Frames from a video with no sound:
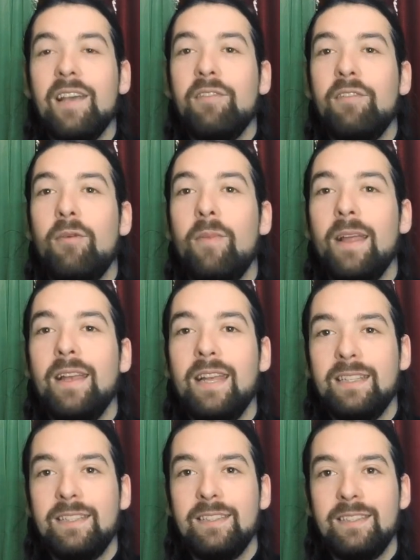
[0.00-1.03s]
for my
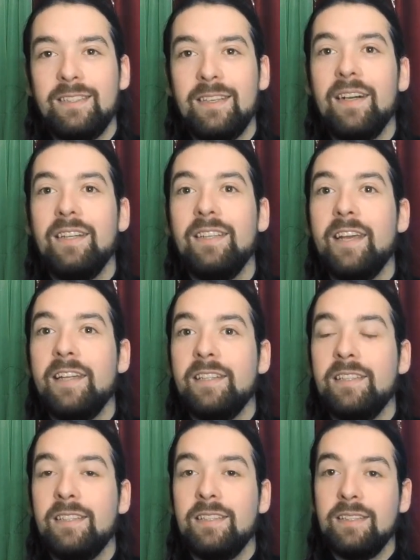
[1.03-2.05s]
latest design
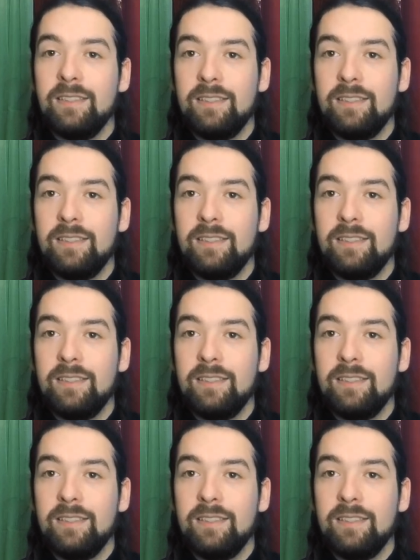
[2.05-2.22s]
and